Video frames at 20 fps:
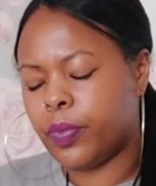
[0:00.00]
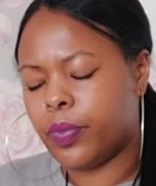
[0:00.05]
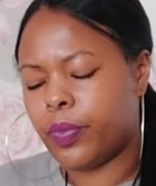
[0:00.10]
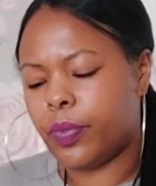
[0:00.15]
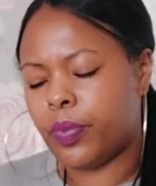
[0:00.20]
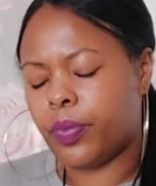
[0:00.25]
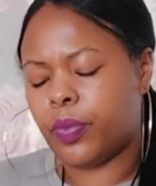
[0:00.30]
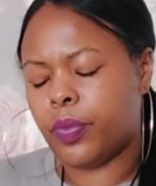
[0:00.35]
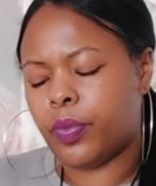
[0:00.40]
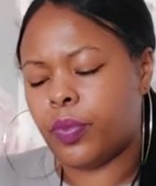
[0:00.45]

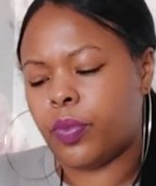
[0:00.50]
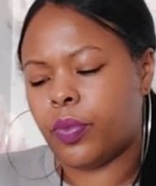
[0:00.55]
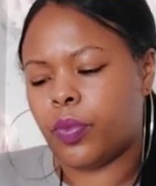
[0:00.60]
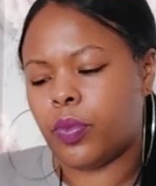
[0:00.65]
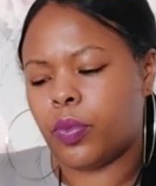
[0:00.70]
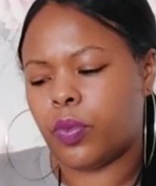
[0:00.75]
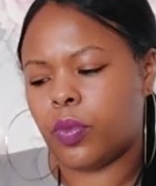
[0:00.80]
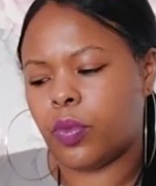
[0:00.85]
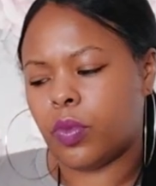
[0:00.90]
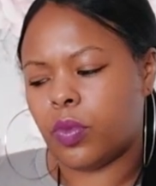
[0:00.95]

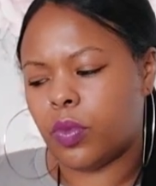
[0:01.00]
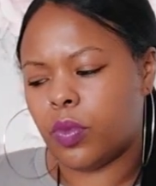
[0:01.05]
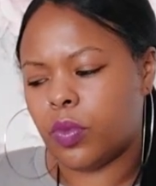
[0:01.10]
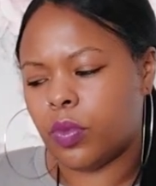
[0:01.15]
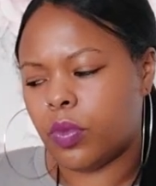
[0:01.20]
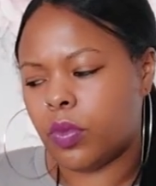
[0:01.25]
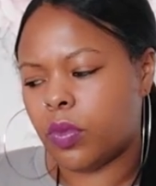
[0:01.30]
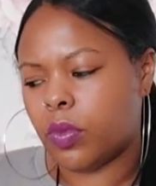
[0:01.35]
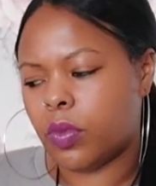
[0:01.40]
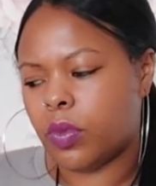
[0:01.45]

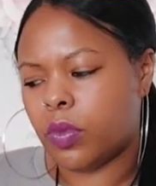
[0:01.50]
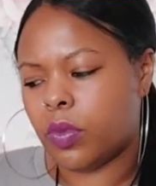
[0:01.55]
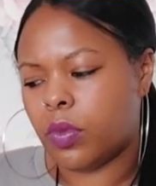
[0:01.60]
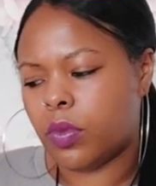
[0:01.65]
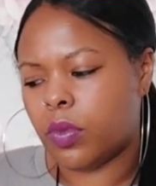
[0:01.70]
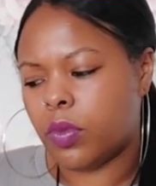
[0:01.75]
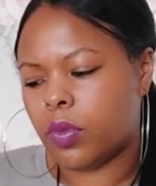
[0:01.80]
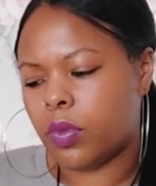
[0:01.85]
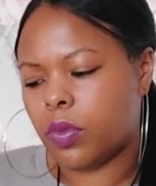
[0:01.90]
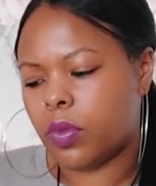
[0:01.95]

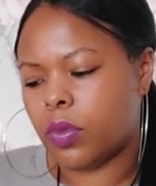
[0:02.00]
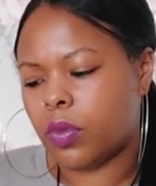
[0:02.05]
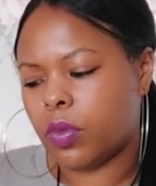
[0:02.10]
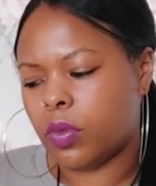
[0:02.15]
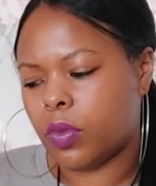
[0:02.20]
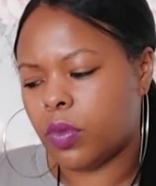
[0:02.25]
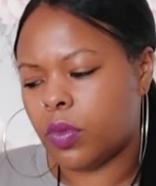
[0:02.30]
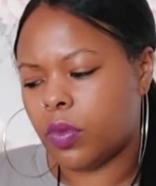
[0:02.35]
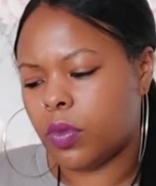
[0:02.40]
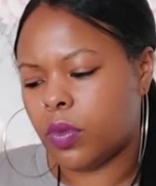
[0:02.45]

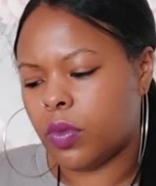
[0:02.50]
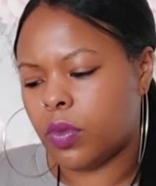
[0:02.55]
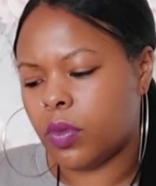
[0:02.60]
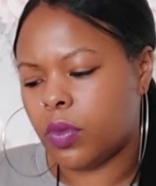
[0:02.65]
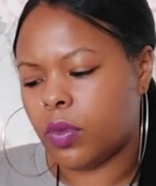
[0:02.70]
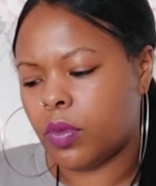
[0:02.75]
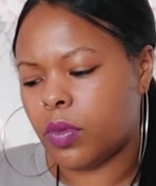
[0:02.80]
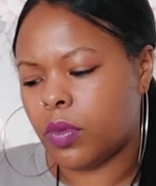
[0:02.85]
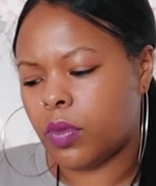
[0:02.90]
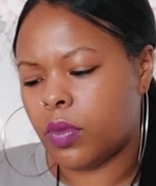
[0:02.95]

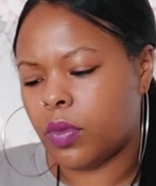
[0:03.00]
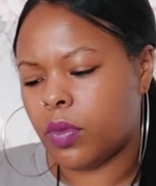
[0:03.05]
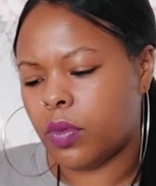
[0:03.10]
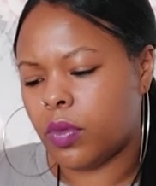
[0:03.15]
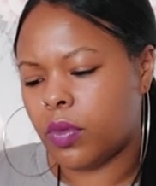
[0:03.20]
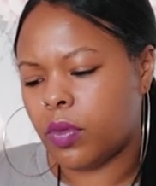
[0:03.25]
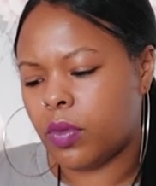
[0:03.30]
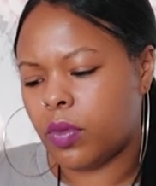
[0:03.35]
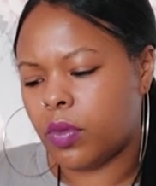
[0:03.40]
[no speech]